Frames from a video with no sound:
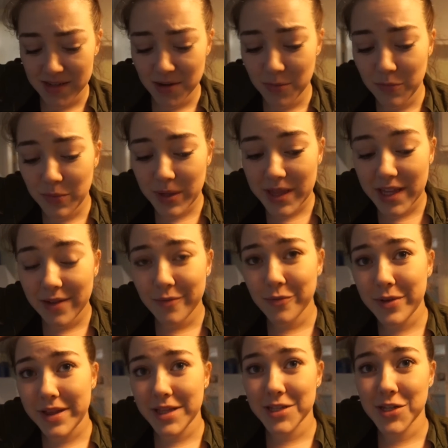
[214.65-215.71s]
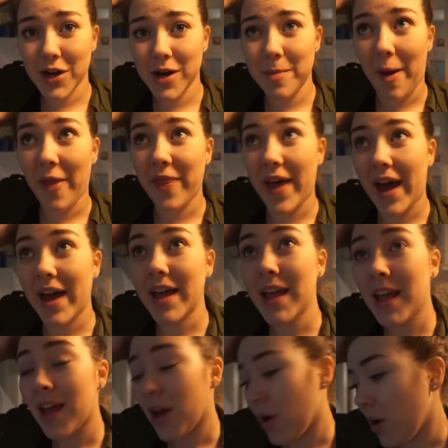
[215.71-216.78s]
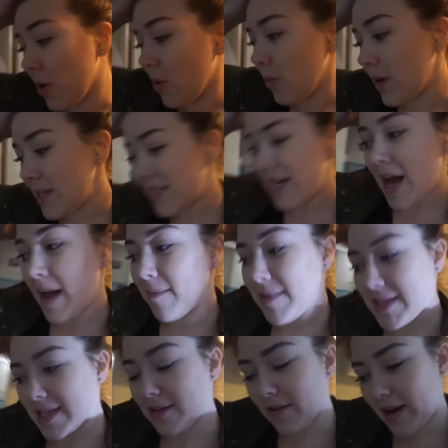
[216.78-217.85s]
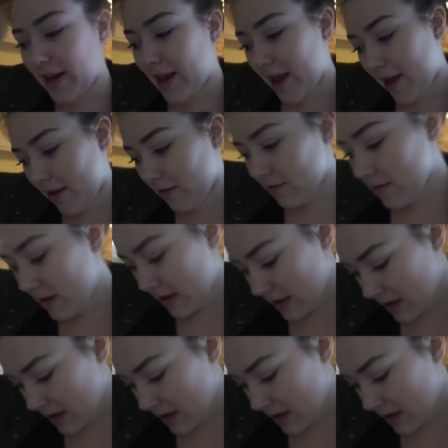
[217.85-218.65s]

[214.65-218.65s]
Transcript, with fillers: so I'm really sorry about that. What time is it right now?